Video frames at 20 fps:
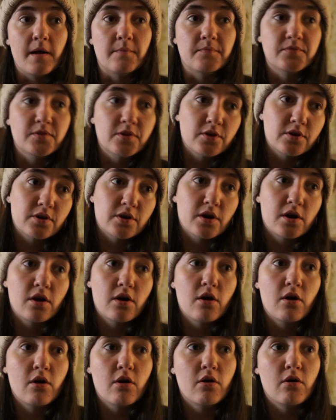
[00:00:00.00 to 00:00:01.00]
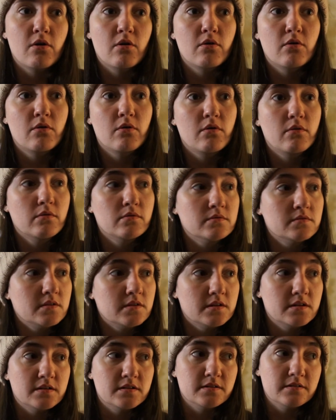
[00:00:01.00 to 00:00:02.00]
neuro,
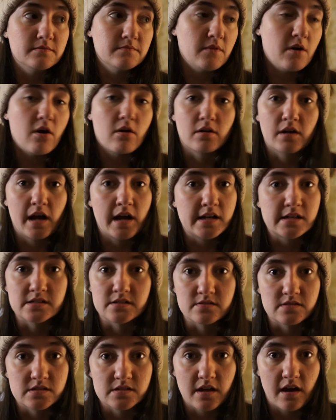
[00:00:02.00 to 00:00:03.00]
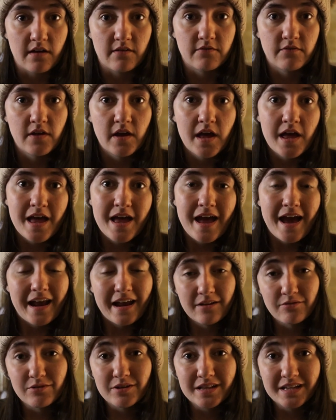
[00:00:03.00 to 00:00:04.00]
all kinds of stuff. And I
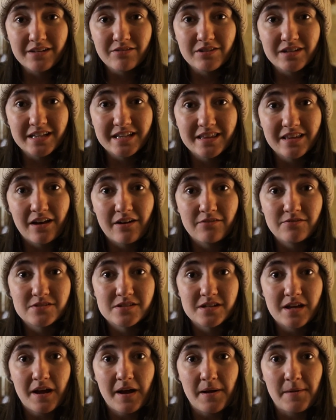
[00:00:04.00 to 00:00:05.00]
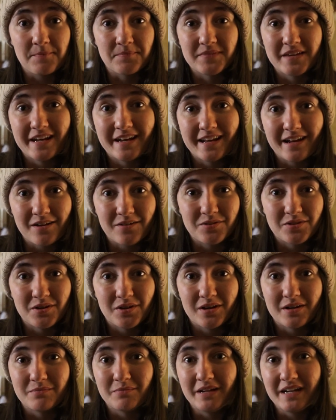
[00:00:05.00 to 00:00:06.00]
really, really loved getting out there
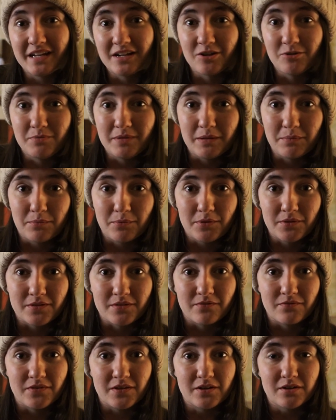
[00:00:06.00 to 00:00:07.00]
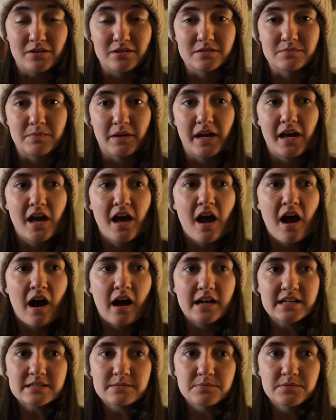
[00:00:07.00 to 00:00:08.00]
and meeting new people in the field. But
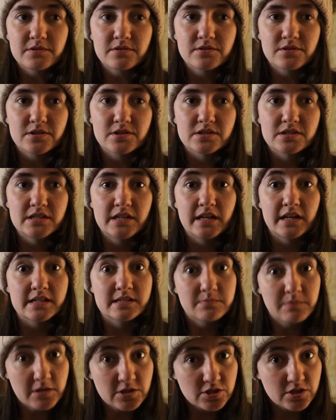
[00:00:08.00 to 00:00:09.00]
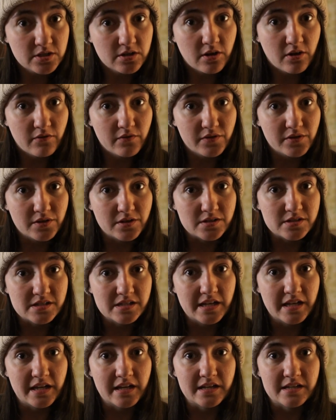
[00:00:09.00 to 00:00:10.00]
hospital nursing, especially COVID
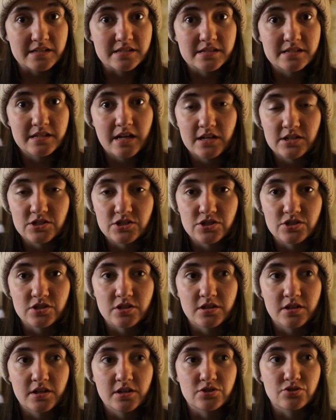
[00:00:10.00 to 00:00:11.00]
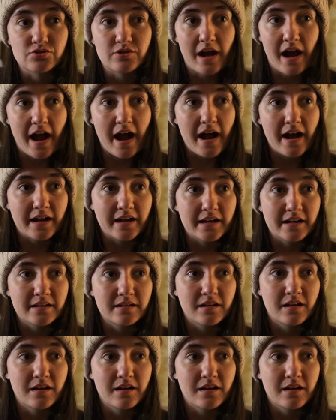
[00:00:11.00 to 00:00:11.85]
nursing, is such a drag.